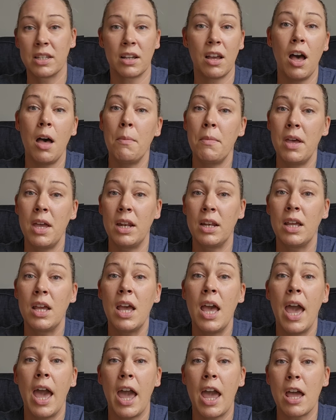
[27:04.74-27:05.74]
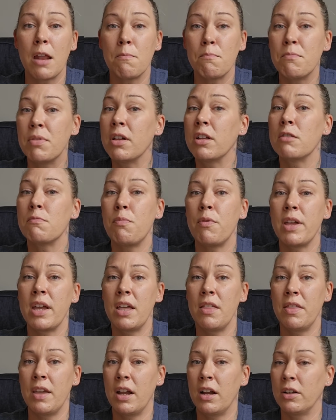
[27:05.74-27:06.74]
to come in and build a
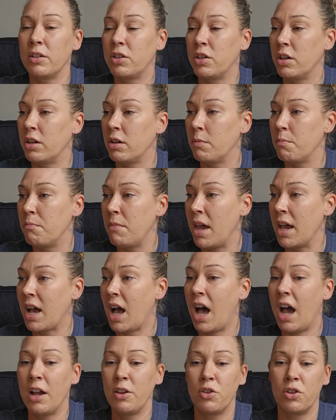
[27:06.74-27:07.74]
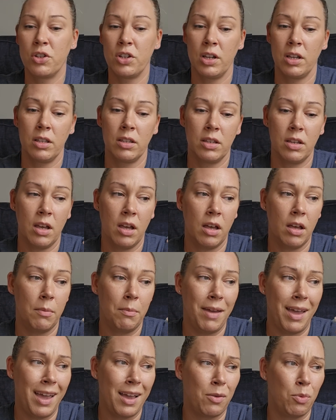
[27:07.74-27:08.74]
plant there to make hydrogen, to
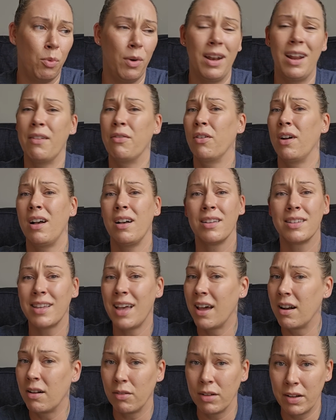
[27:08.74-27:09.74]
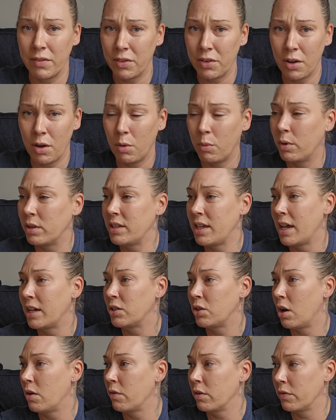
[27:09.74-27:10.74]
make whatever else. I don't even know what
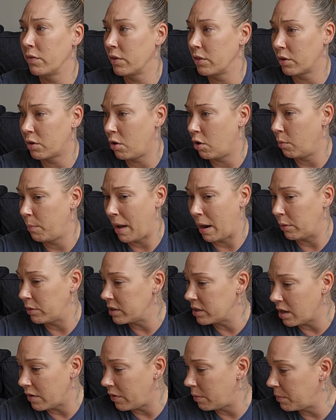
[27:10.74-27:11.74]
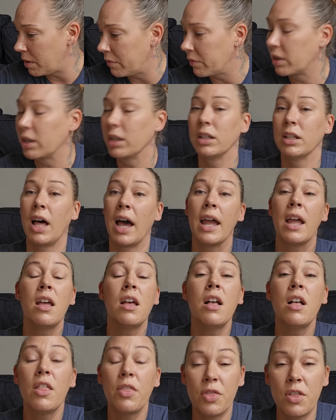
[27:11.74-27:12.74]
takes over for the coal powered stuff. I'm not even going to lie.
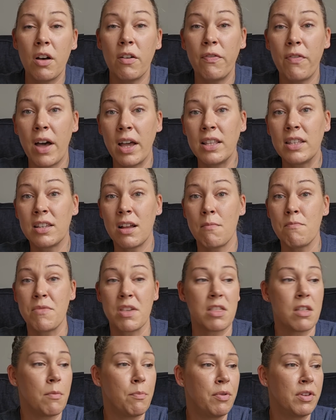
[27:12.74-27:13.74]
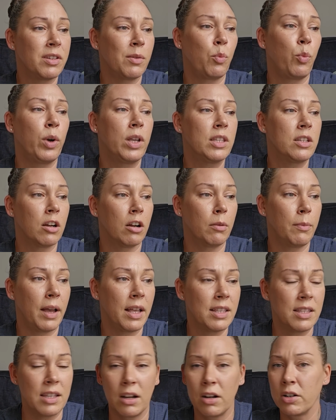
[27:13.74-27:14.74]
They'll find something. They'll put some wind
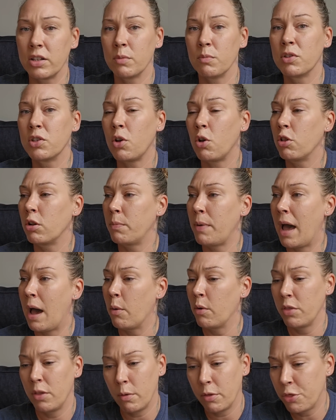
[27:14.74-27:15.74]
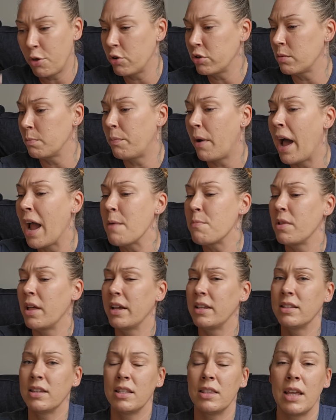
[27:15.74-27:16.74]
turbines there, some solar power. They'll throw some
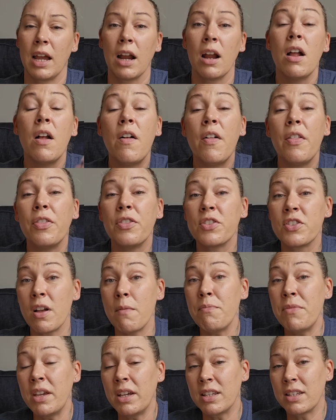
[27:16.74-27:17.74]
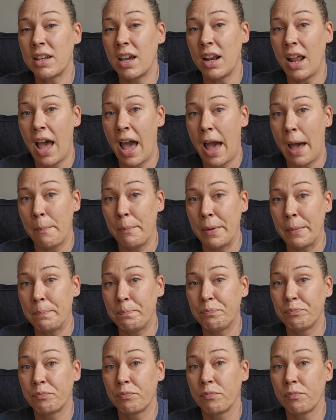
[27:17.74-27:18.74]
pipelines in there. Something is going to happen.